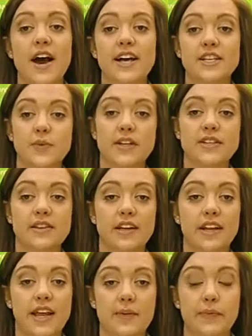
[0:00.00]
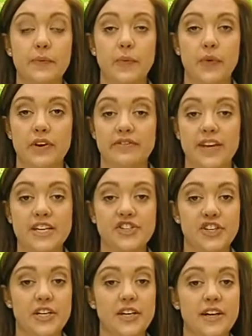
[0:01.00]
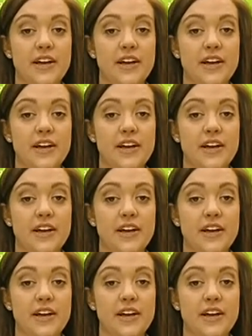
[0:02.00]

as well as on the clamping board of the engine.